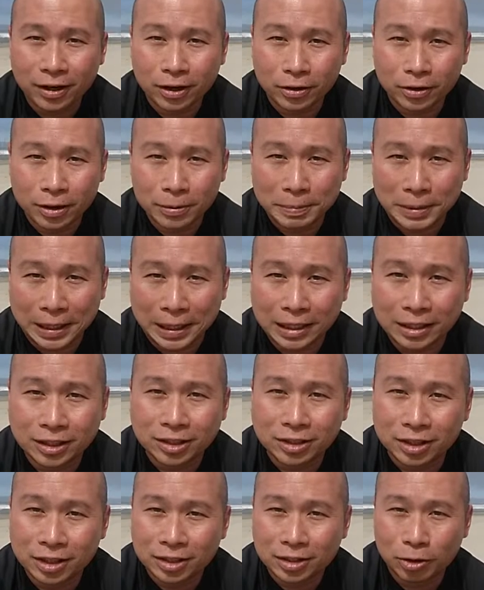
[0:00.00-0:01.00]
I go to the
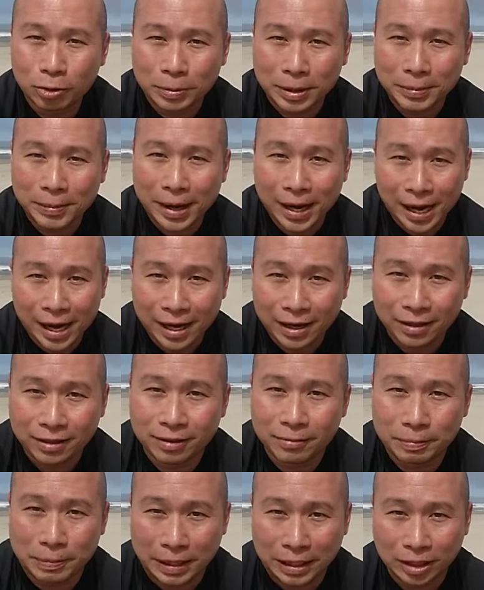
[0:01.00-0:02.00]
beach. This will be my
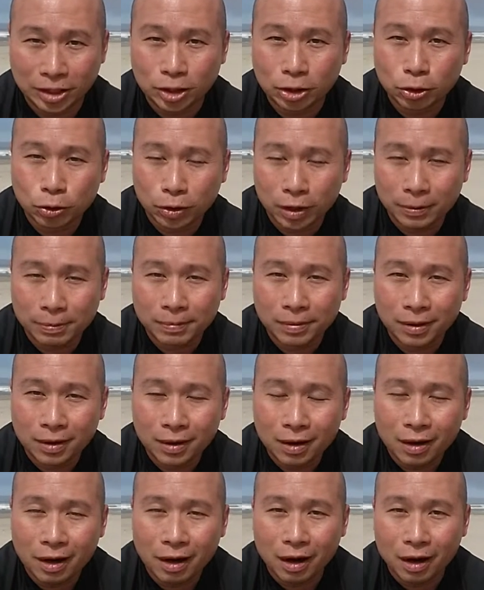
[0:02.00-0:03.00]
8th beach trip
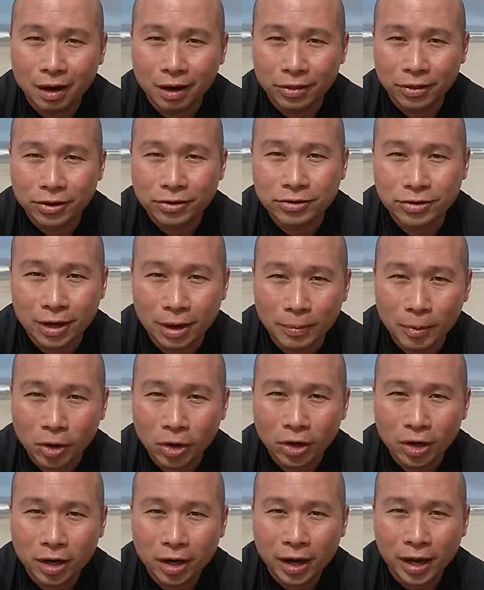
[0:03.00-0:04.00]
this
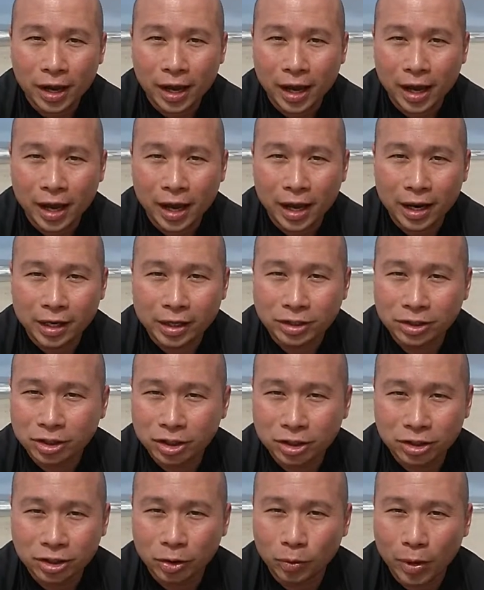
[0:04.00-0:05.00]
summer, and it's
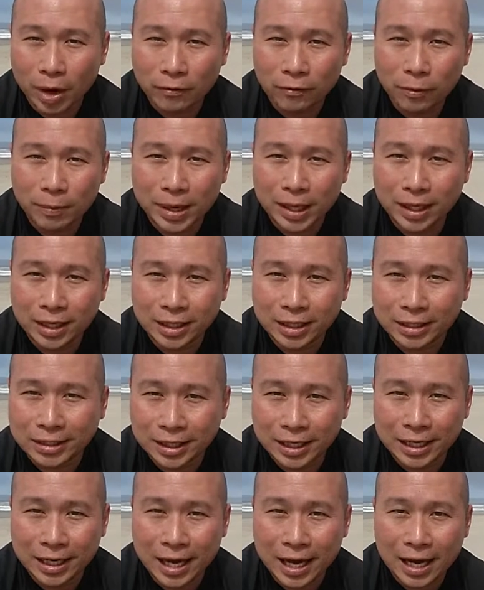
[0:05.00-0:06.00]
just a way for me to
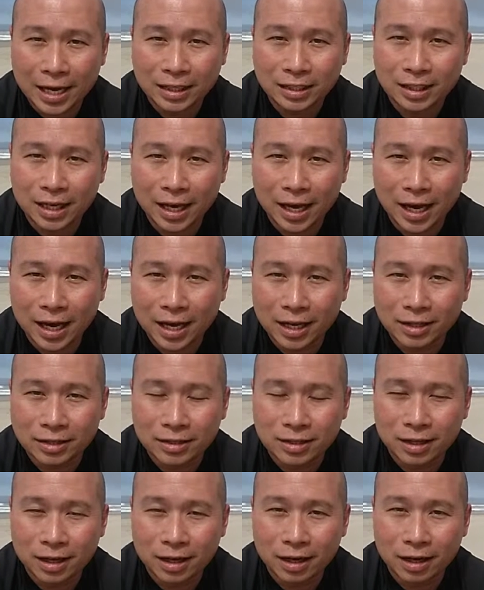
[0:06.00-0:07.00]
disconnect and